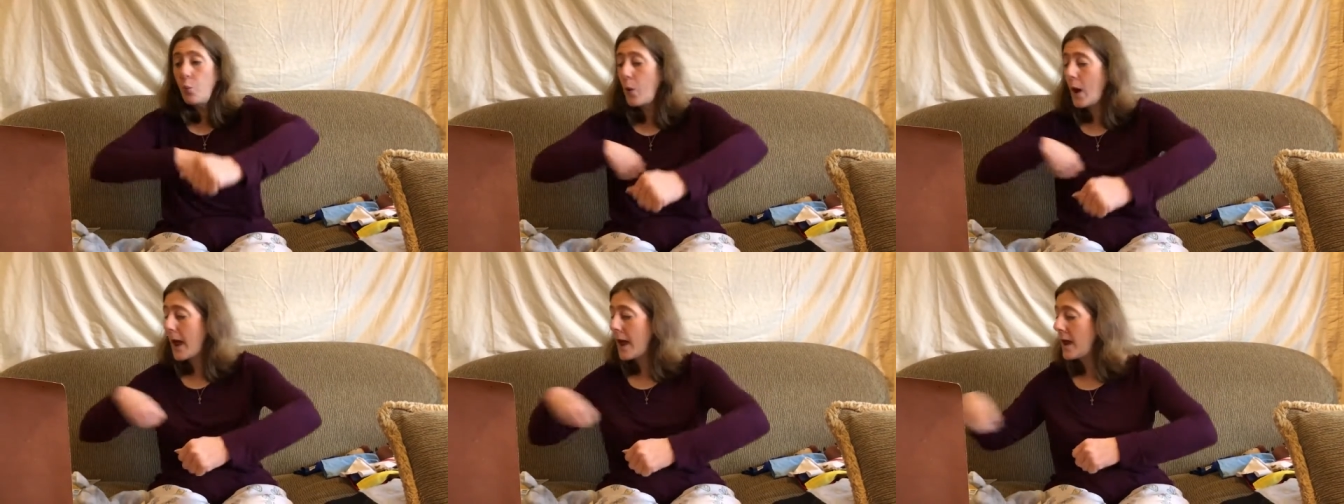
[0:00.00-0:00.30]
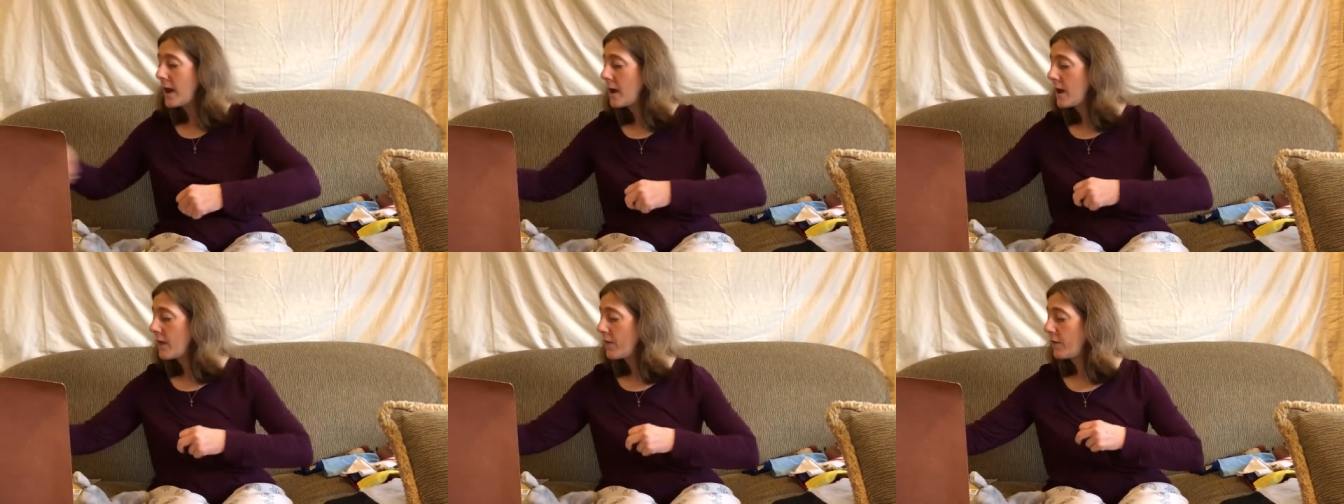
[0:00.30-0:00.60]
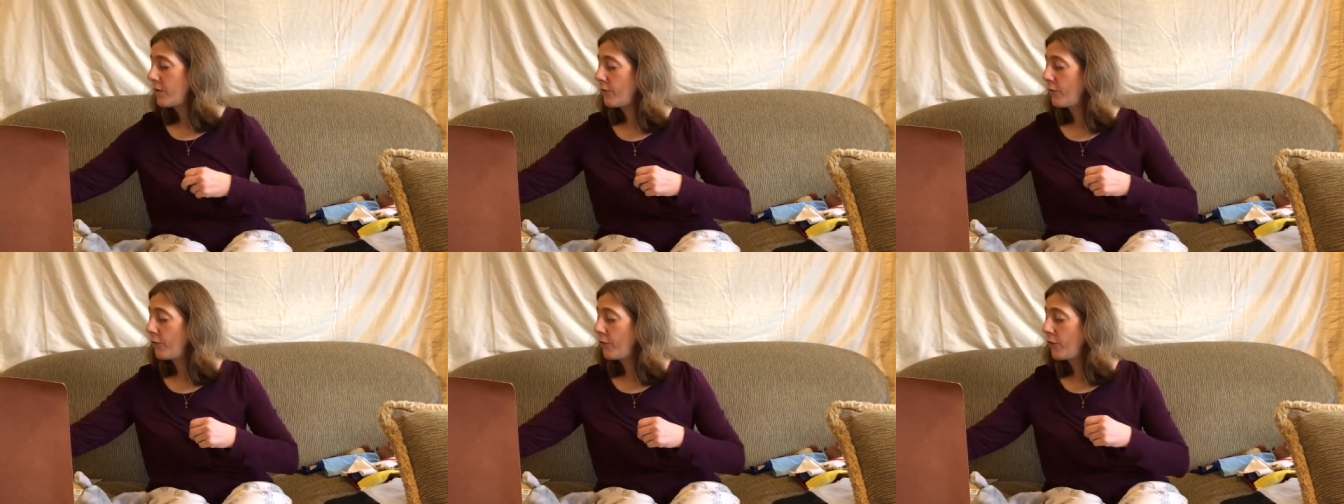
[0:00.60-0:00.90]
When
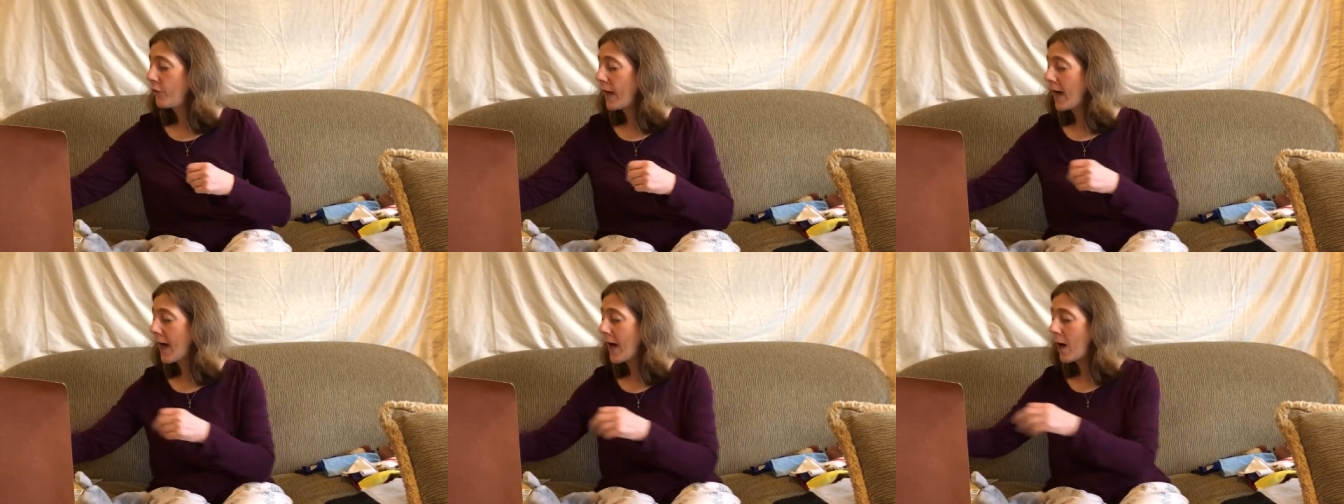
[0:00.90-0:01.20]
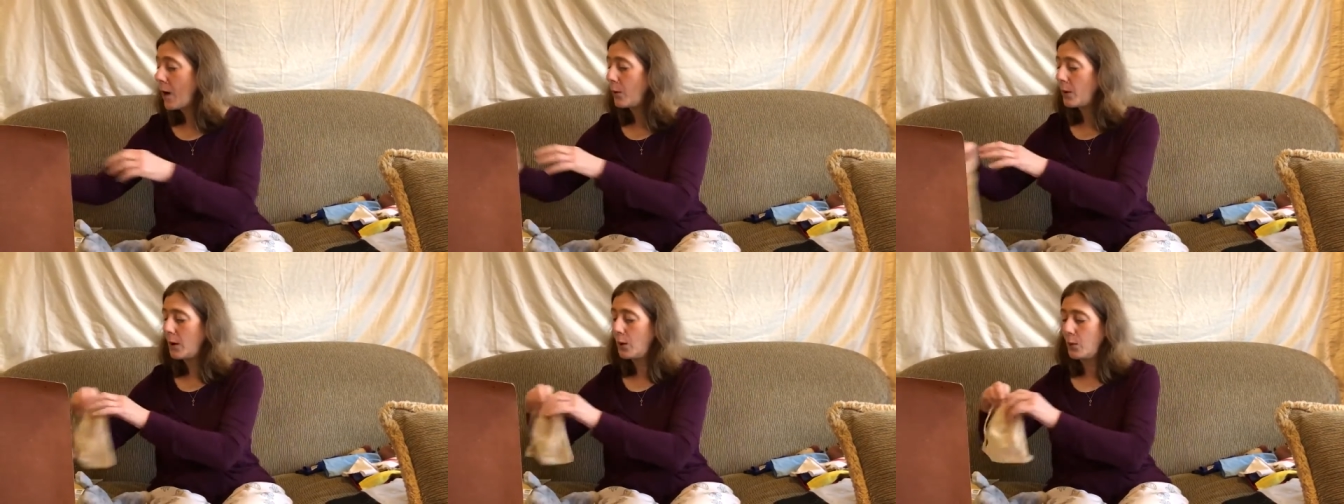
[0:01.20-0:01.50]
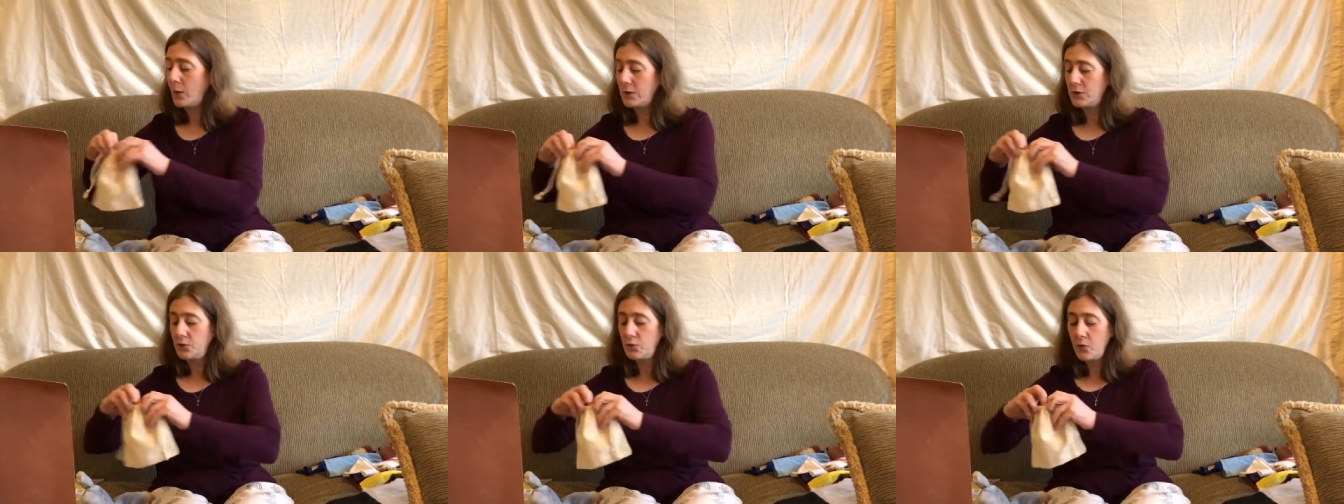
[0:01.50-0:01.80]
the
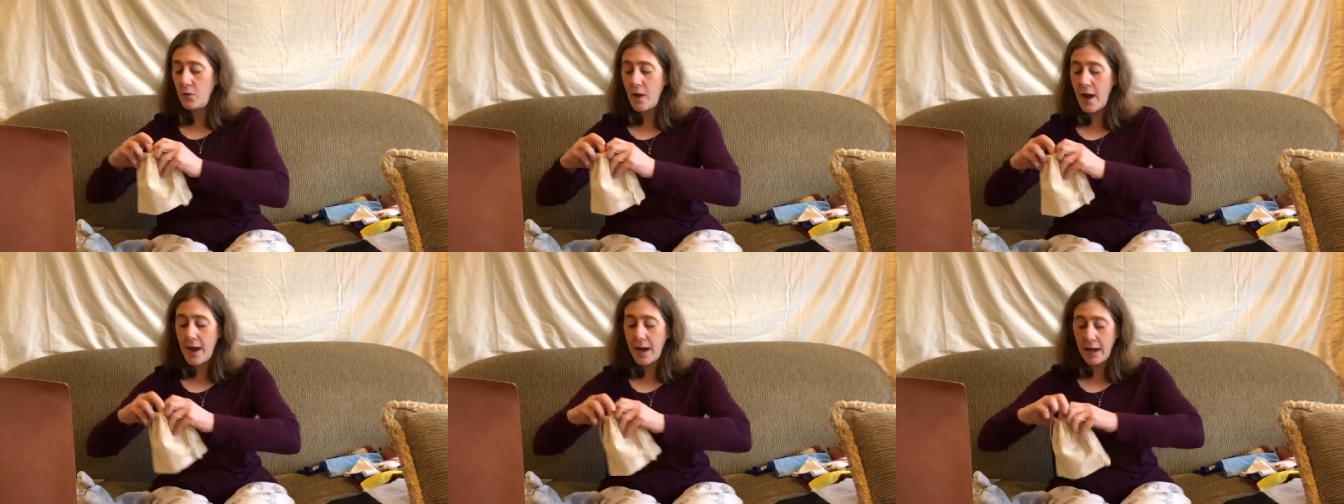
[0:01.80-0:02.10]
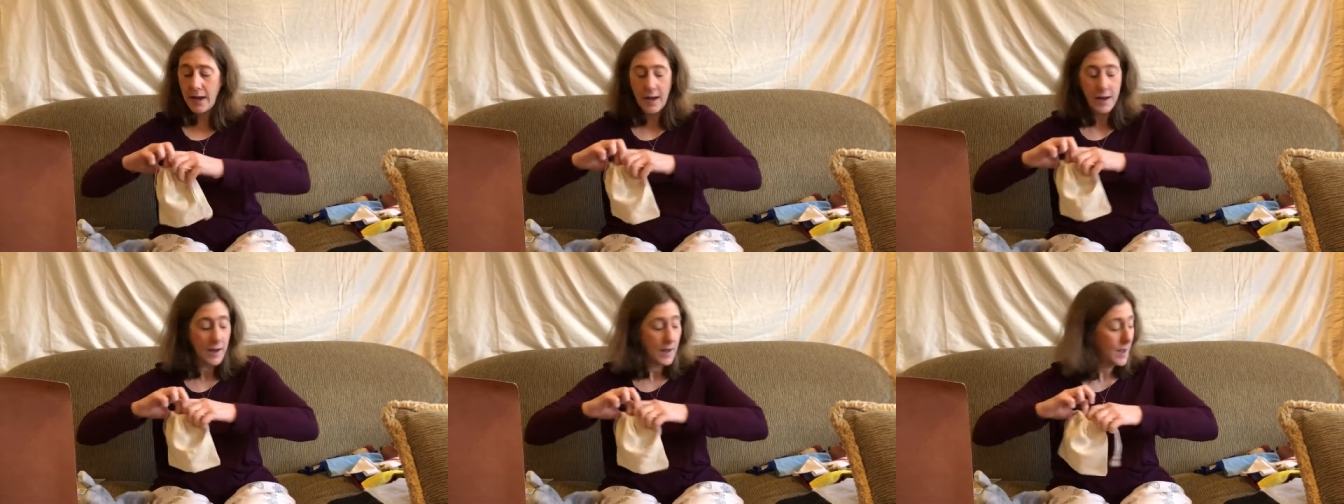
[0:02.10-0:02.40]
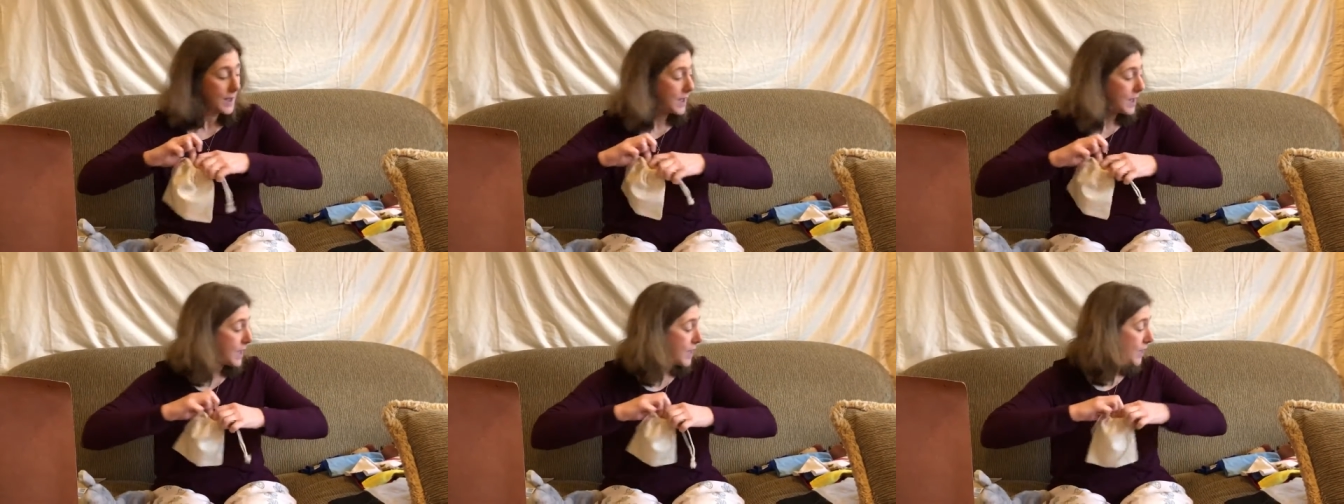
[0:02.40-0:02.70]
flour was ready,